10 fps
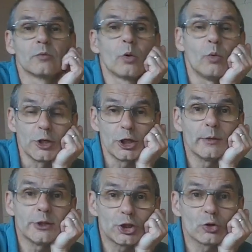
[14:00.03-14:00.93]
Well, you
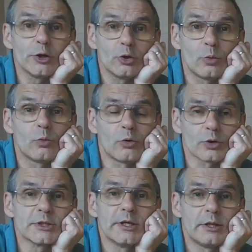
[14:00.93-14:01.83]
enjoy your
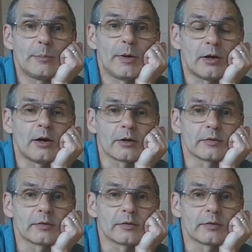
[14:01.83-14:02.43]
walks in the park